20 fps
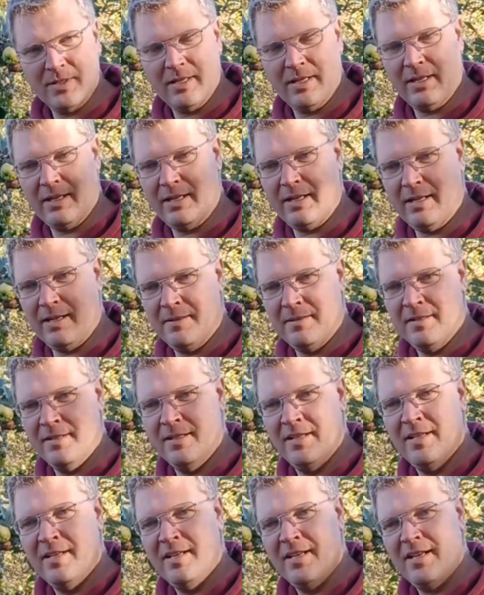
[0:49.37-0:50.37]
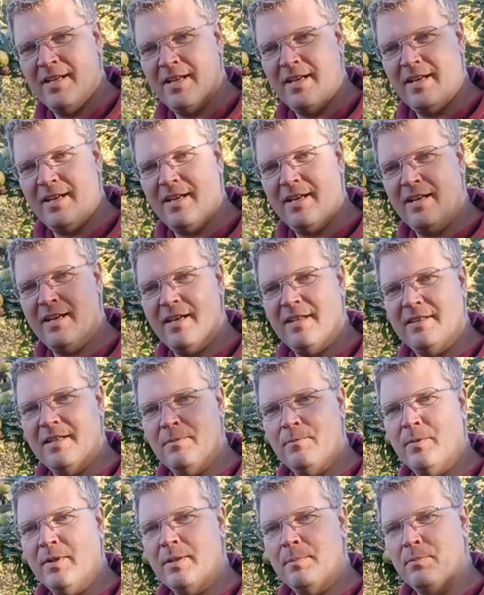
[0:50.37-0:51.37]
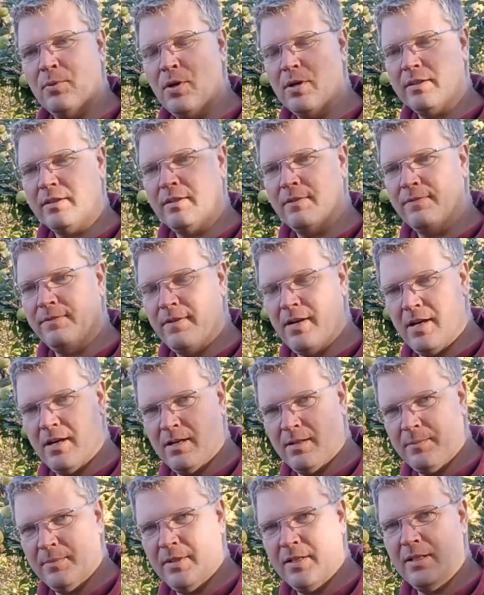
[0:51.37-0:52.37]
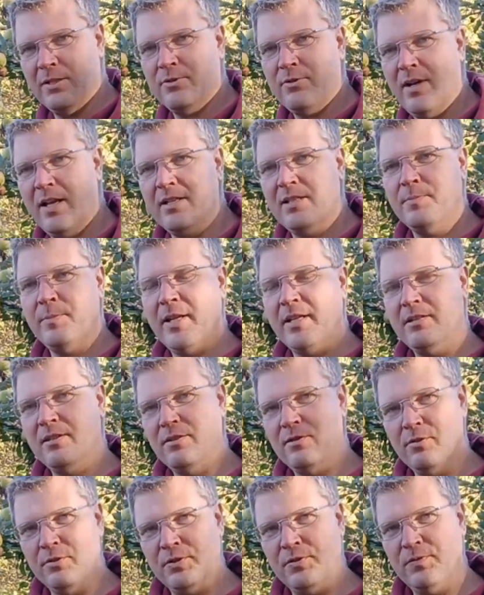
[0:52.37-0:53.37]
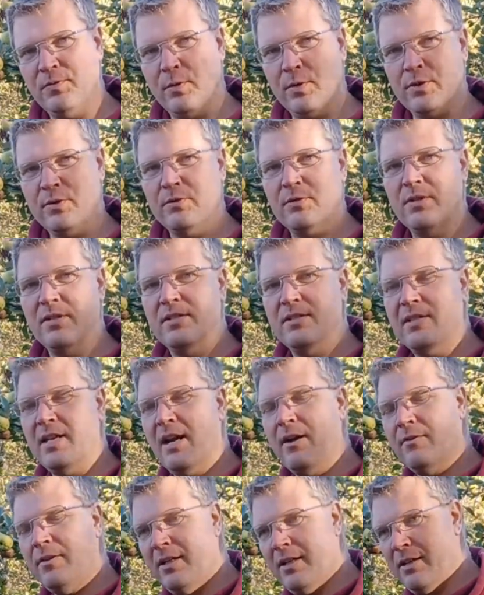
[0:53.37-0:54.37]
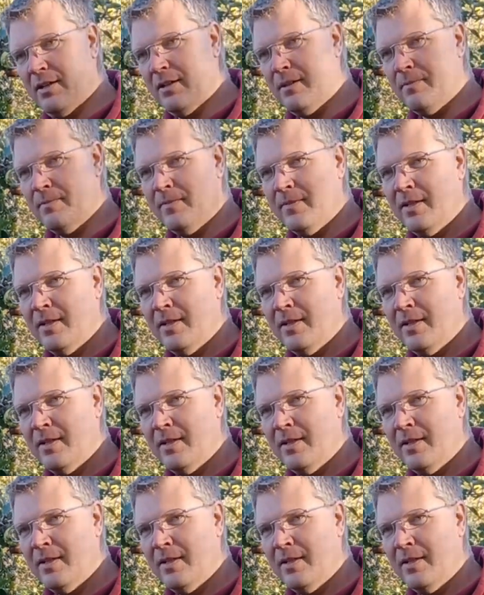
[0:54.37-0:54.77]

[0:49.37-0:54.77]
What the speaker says: And then when he bought the farm, he transplanted those 4 trees down here.